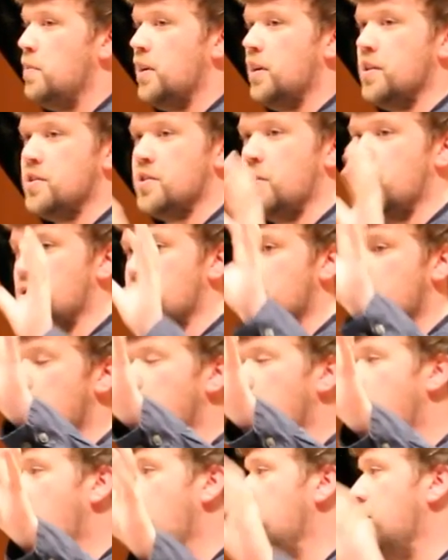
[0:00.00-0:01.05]
because there was
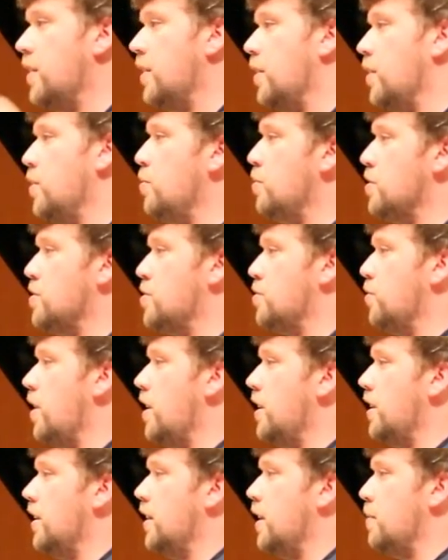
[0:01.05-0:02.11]
someone out there who was
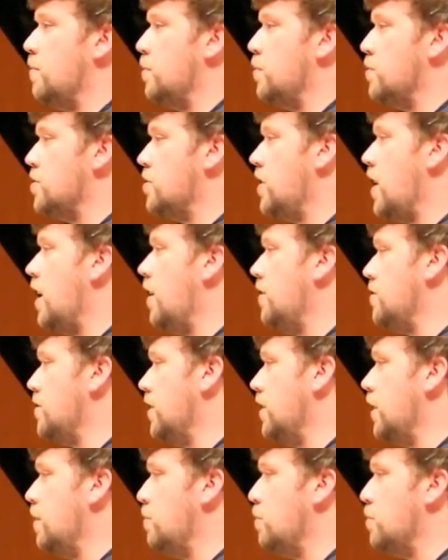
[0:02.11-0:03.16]
threatening them, who was
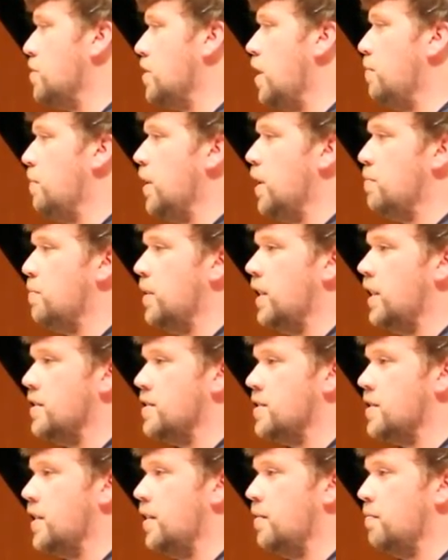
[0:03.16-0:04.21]
challenging them, who was coming up
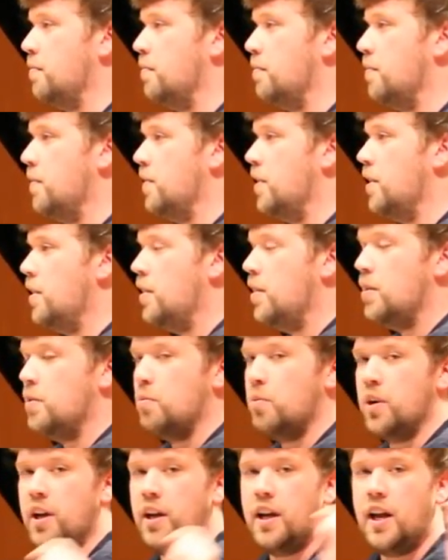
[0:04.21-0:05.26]
against them.
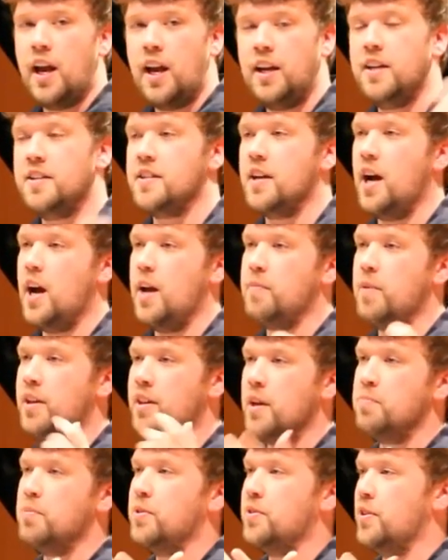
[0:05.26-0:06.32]
When at any time
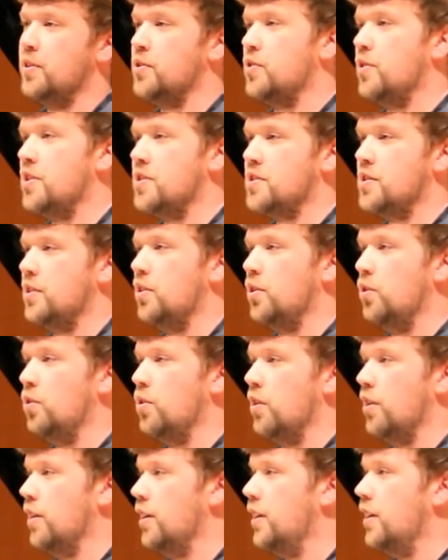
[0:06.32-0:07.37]
had they put their trust in the
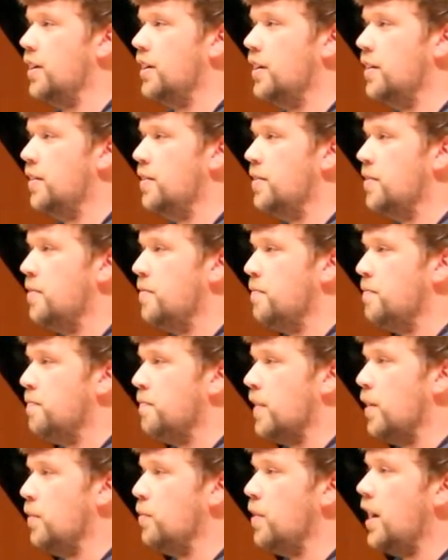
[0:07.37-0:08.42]
Lord
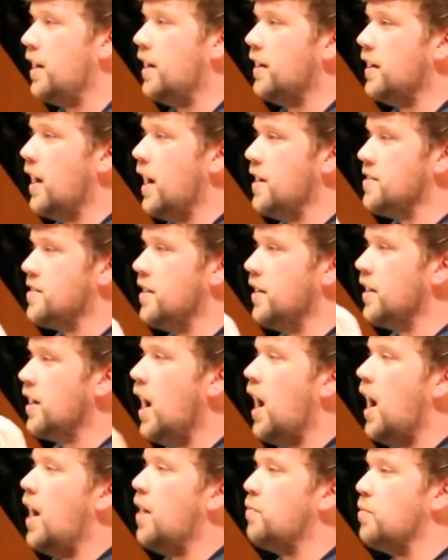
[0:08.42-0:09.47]
and recognized that
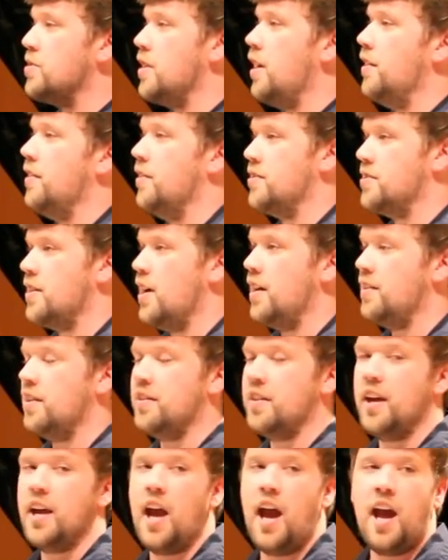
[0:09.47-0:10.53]
God was on their side,
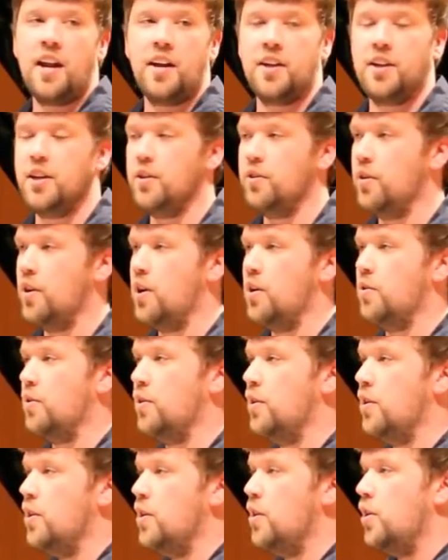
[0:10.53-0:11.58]
that they had a
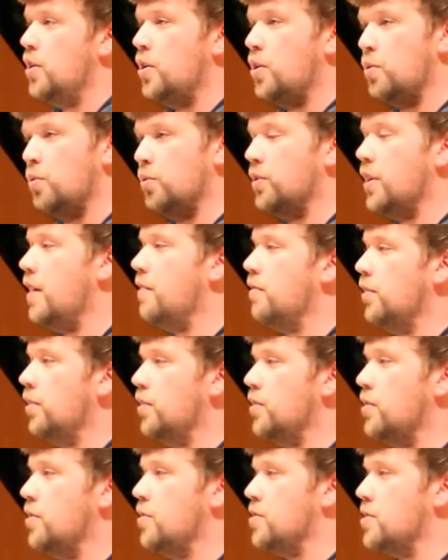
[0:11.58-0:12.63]
hero who will never
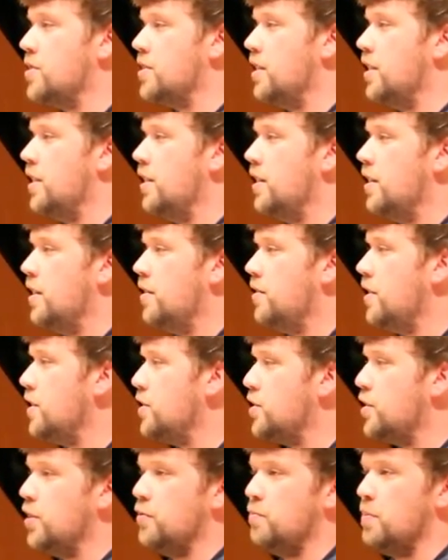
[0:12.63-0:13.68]
lose,
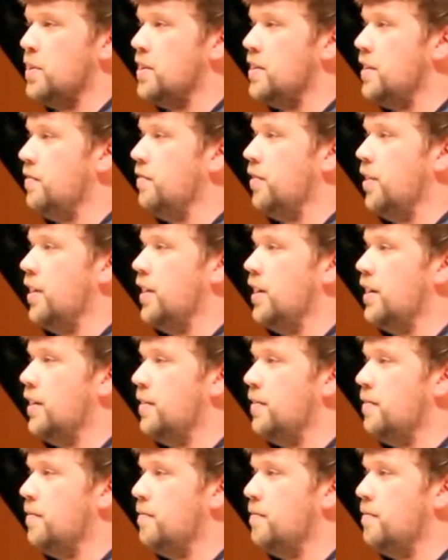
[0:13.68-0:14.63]
things could have been different.